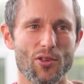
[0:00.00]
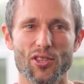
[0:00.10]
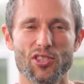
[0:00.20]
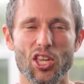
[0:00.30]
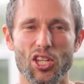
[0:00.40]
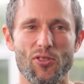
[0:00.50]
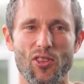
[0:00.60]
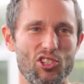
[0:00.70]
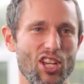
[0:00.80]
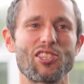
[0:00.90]
you can see it in
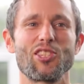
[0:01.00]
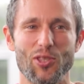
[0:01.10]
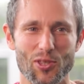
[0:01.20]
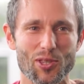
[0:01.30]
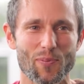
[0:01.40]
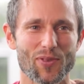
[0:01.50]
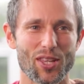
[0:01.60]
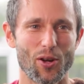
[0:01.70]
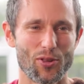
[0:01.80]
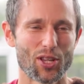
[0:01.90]
the Jetsons,
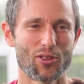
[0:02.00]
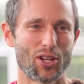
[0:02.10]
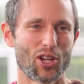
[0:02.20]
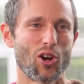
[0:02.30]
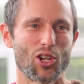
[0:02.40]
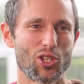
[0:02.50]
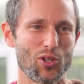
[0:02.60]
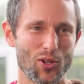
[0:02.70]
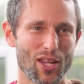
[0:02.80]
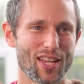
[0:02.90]
you know, the, the
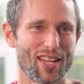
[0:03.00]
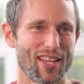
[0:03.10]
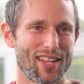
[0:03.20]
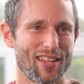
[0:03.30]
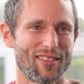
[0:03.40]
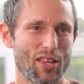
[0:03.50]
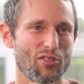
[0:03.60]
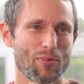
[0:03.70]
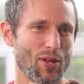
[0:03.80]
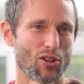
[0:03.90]
cartoon. That
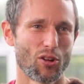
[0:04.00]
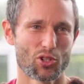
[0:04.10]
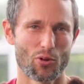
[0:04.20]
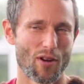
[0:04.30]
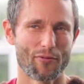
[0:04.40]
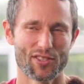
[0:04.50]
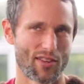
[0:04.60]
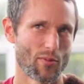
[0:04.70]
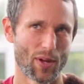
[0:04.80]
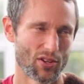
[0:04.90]
used to be a cultural reference
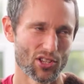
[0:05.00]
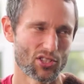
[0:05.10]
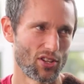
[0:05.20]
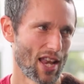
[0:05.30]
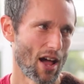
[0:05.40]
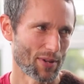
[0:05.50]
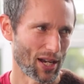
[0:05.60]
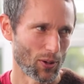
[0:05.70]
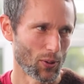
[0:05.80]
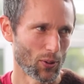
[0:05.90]
everybody understood. Now I'm
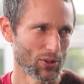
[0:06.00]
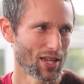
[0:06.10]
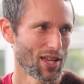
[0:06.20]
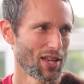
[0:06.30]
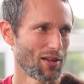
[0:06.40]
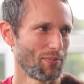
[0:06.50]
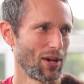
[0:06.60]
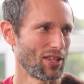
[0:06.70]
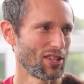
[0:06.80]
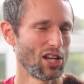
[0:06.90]
getting old.
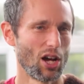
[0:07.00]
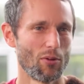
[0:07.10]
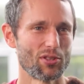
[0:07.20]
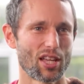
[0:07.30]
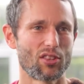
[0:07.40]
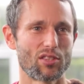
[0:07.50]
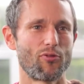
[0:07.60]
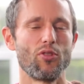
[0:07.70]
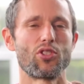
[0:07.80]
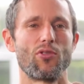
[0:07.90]
But, you know, it was like this
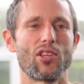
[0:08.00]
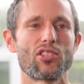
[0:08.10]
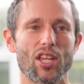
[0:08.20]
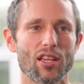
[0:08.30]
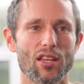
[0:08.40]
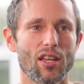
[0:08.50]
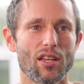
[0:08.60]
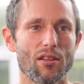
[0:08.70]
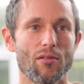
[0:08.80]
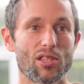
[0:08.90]
futuristic
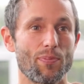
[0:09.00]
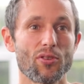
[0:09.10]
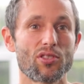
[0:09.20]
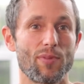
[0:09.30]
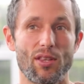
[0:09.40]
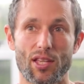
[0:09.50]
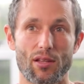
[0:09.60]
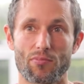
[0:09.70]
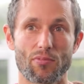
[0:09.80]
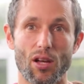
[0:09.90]
supposed to be like
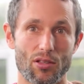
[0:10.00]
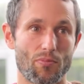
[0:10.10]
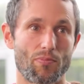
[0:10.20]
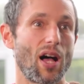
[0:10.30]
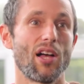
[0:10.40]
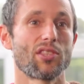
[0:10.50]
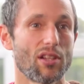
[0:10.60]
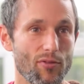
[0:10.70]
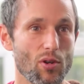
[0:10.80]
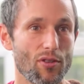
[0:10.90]
a, a,
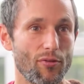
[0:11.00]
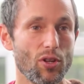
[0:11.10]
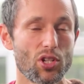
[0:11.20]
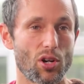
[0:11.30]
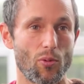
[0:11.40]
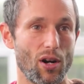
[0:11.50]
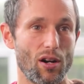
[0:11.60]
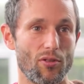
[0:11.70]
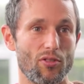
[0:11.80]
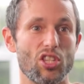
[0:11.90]
positive view of the future
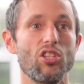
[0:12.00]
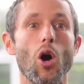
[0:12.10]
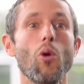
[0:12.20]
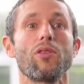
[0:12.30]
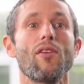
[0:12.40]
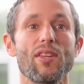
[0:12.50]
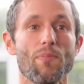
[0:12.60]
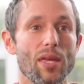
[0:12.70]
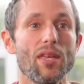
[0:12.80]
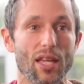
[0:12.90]
where there's no
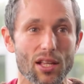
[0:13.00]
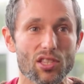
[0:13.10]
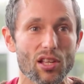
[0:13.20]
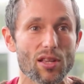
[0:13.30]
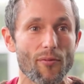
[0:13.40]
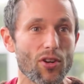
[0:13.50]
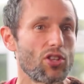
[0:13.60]
living beings except